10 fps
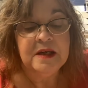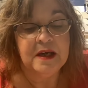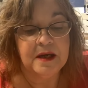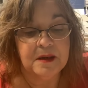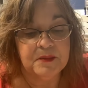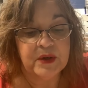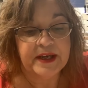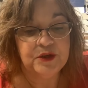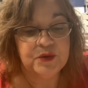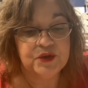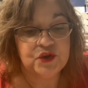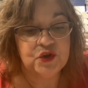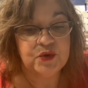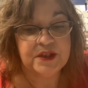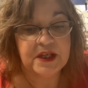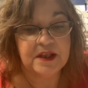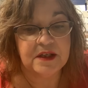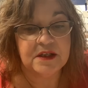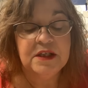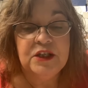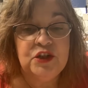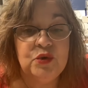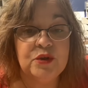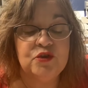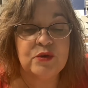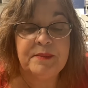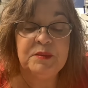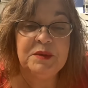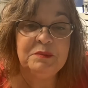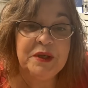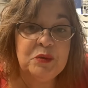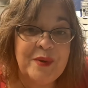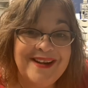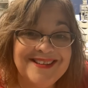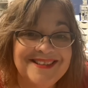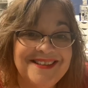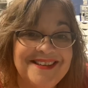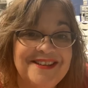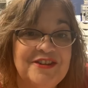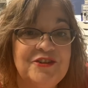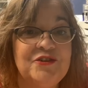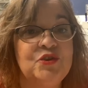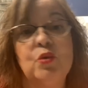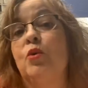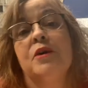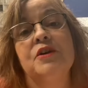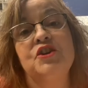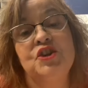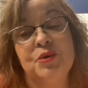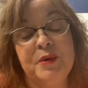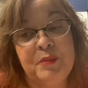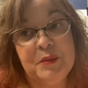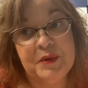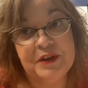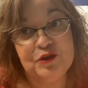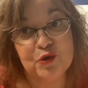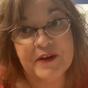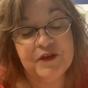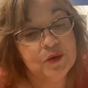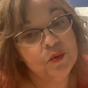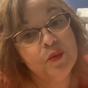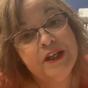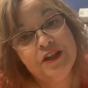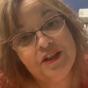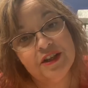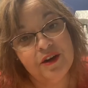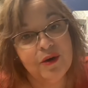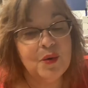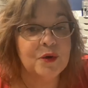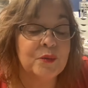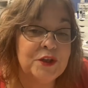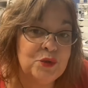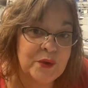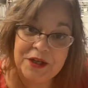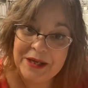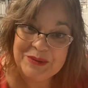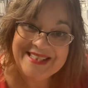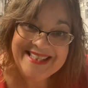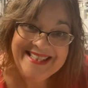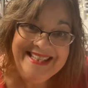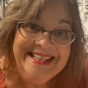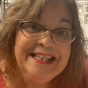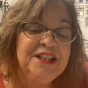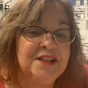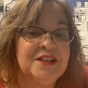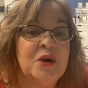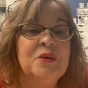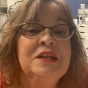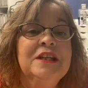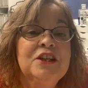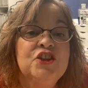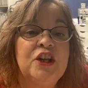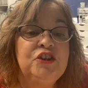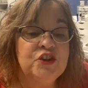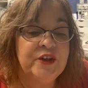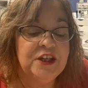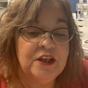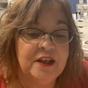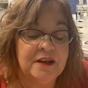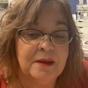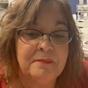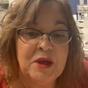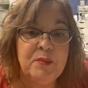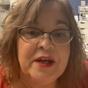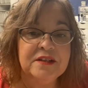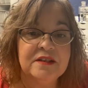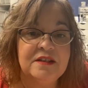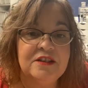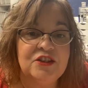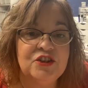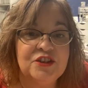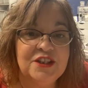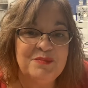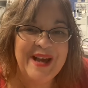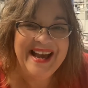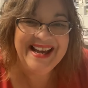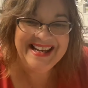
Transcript: I used to say that you could drop them in mailboxes or share with people at a drive-through window or when you went out to eat. So sheltering mailboxes is a good spot.